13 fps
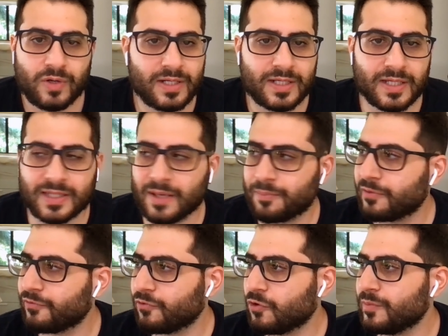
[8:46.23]
already get that
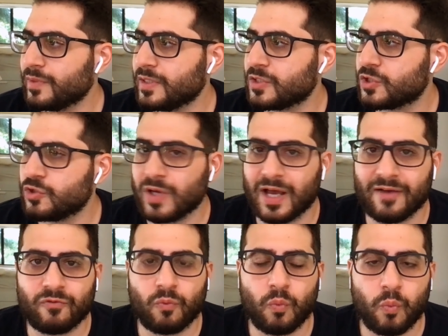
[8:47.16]
performance. You
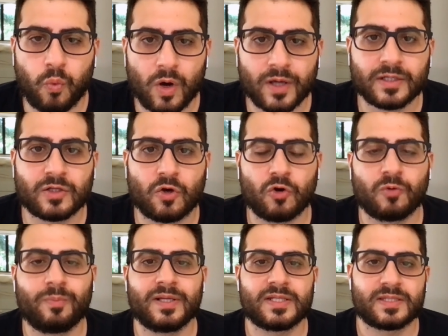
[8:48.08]
have one
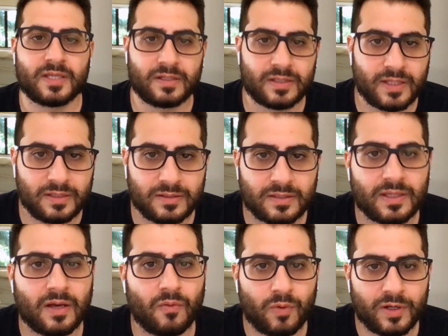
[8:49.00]
code base dedicated to
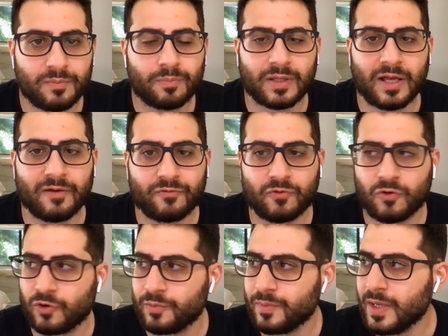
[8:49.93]
that one
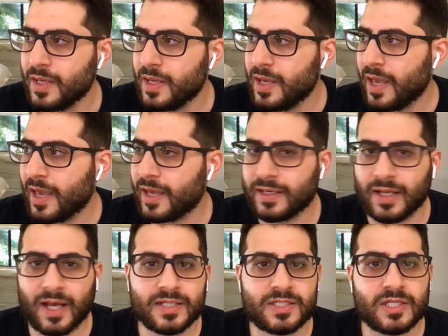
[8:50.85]
platform, and
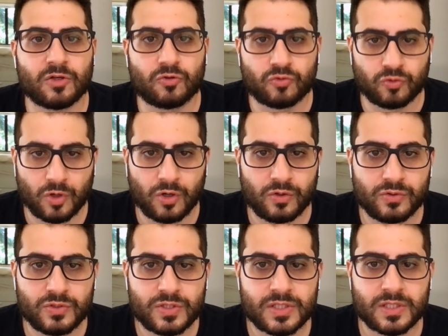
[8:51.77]
as it
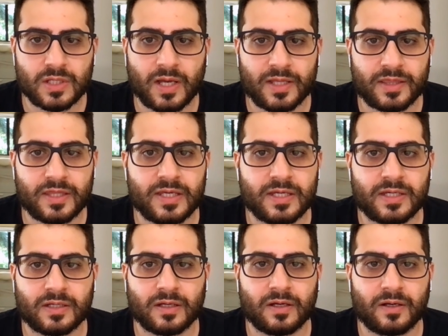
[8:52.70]
grows, I
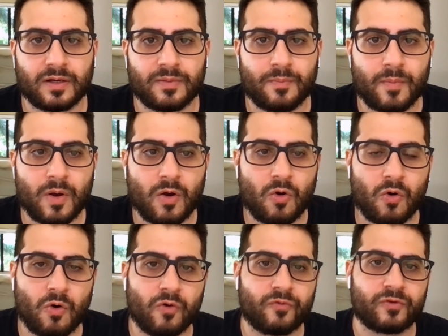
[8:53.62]
think
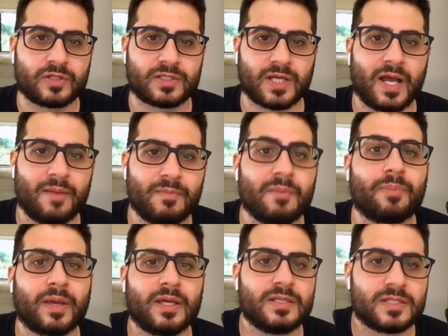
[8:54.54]
over time it
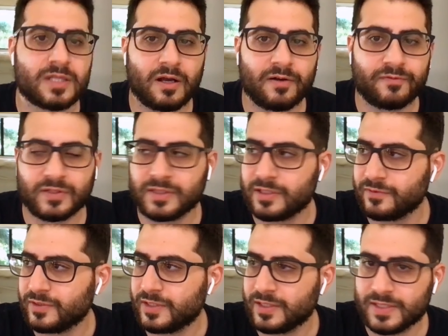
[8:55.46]
pays off in
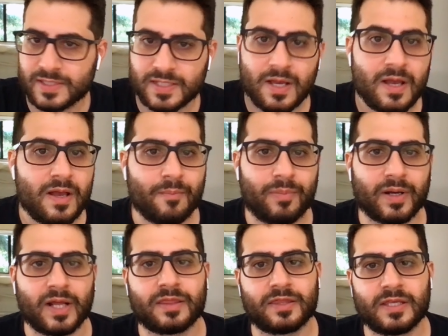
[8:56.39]
dividends. But
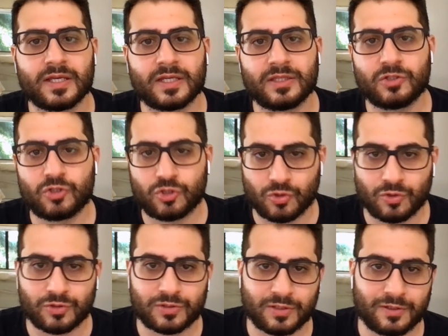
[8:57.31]
I think in the
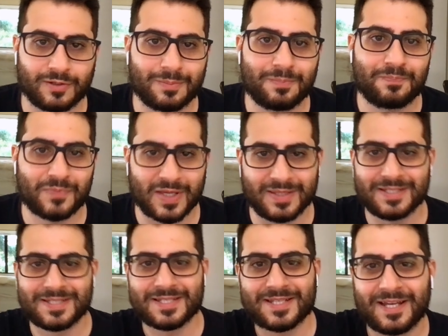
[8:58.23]
short term, and
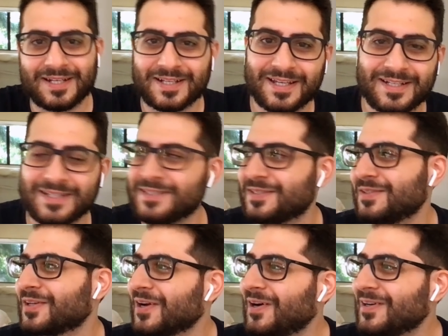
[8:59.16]
this is kind of getting into
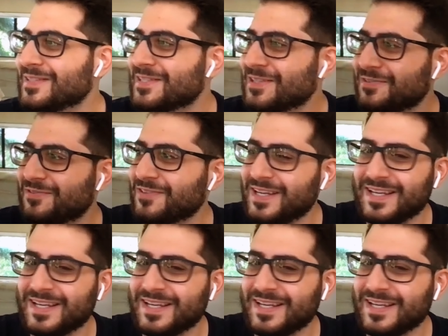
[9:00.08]
the cons of